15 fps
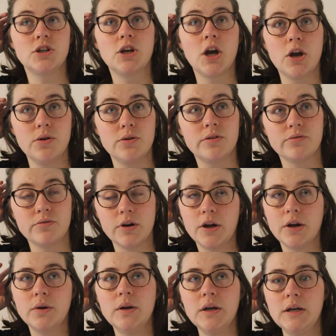go
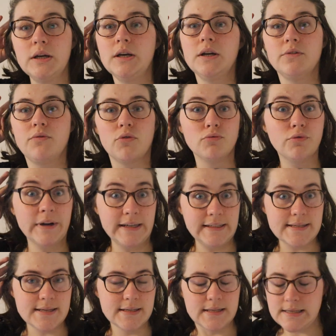through for
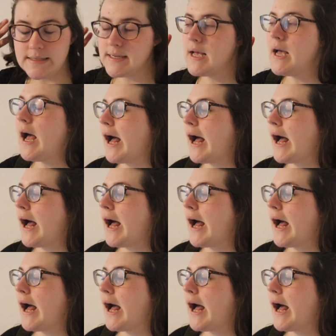reasons.